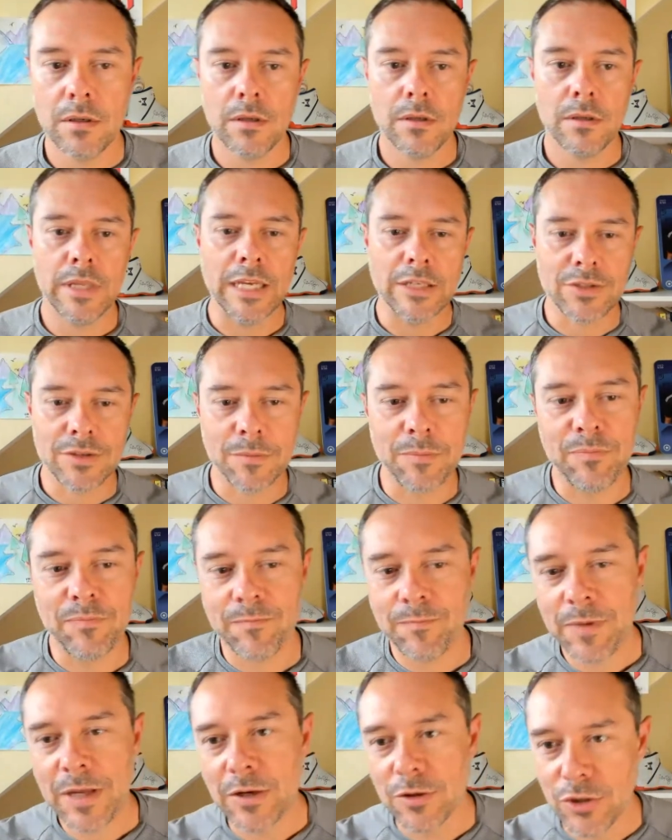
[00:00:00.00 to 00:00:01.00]
yes,
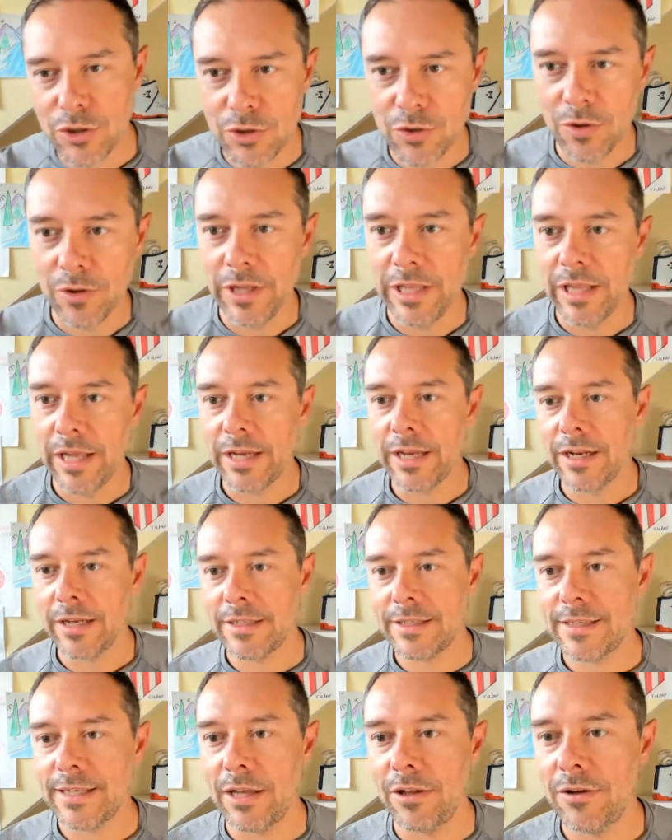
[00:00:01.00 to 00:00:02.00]
Peter's surely like an
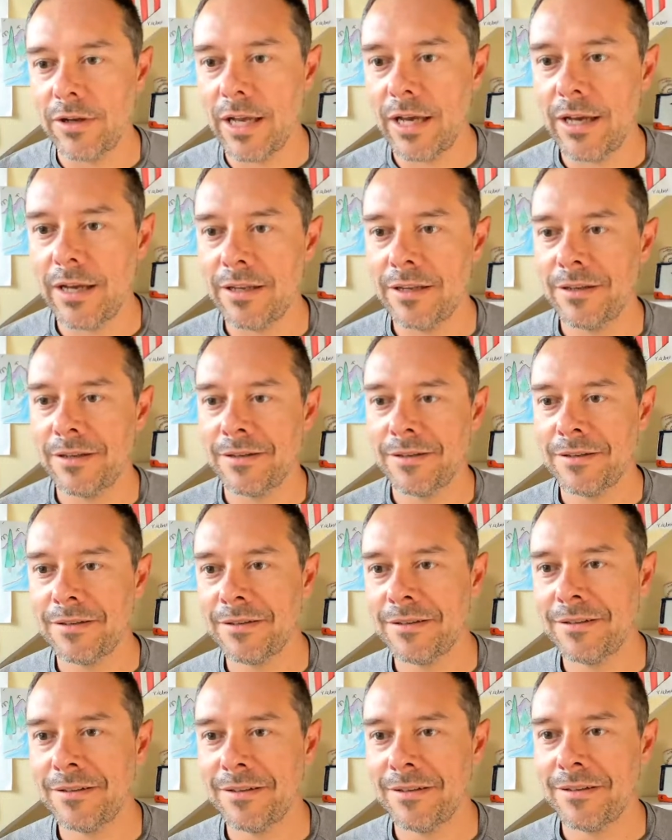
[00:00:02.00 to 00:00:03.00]
Excel guy.
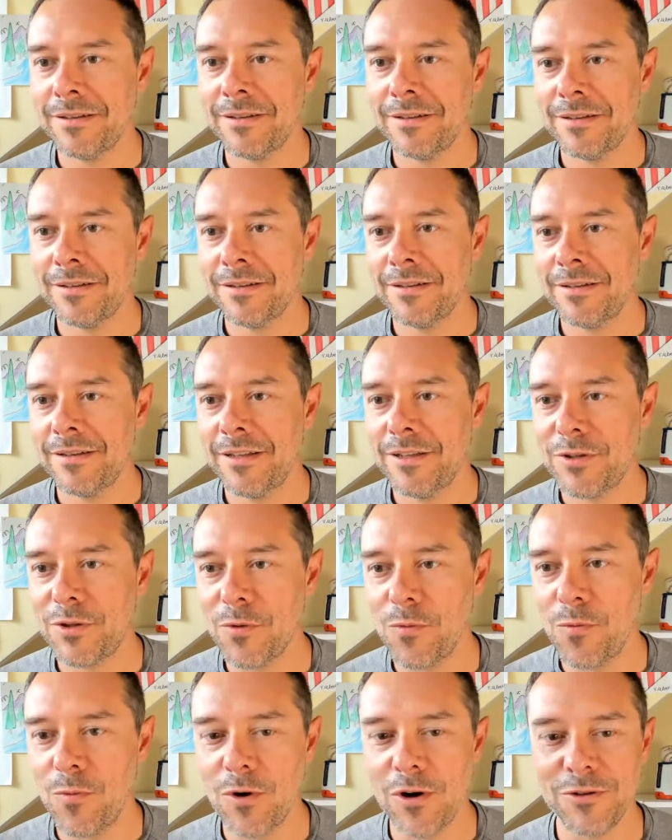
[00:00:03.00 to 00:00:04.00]
It's the
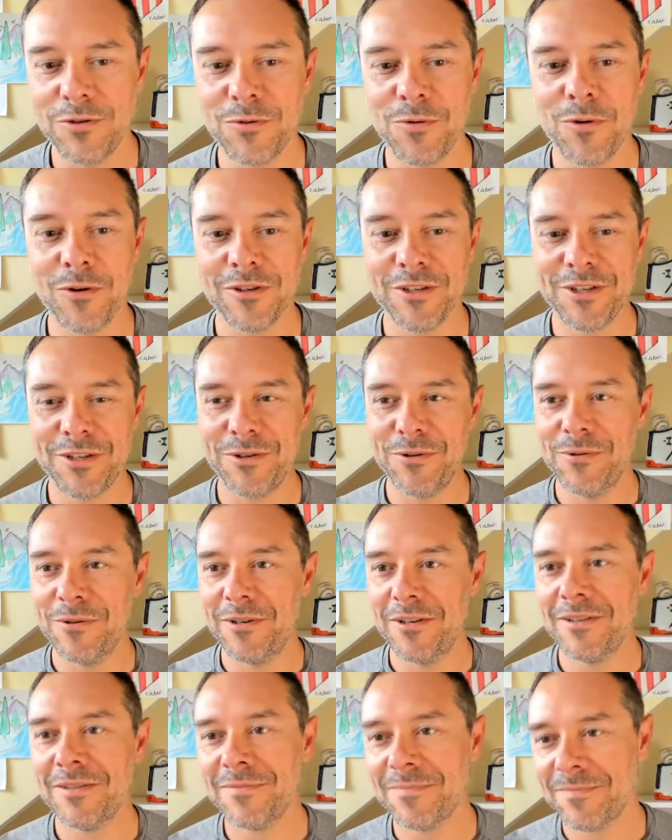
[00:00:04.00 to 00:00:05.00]
world's worst
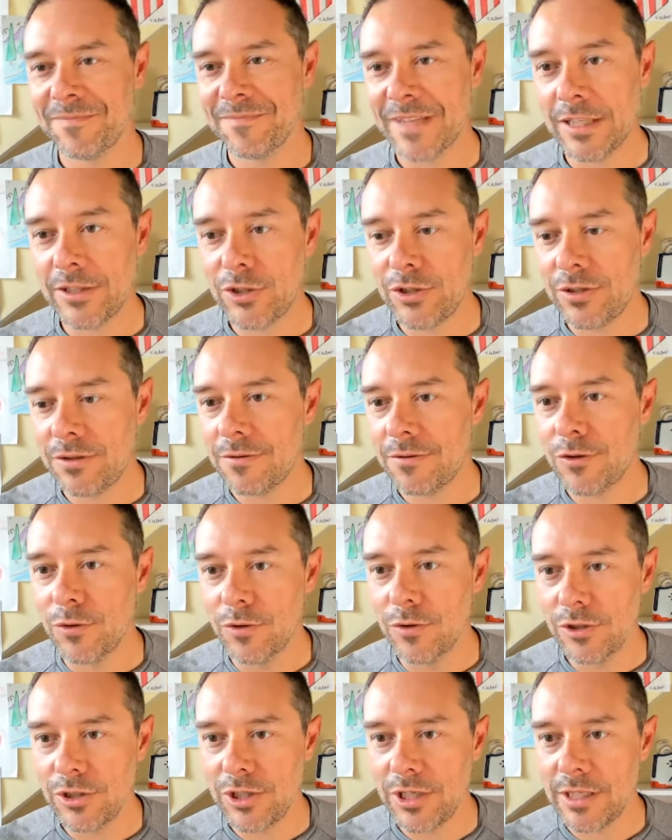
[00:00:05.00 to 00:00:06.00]
tool. That's
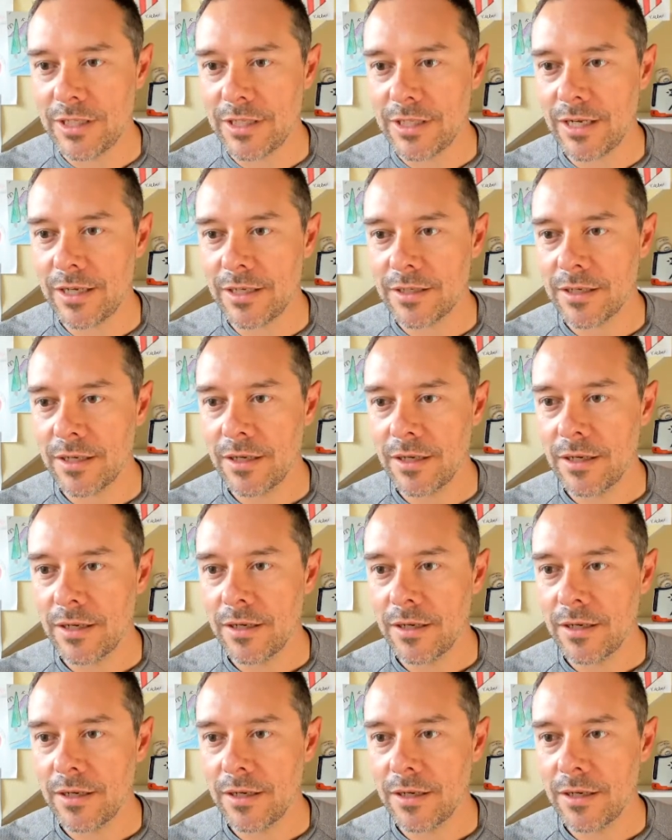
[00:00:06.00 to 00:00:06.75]
Google Sheets, that is.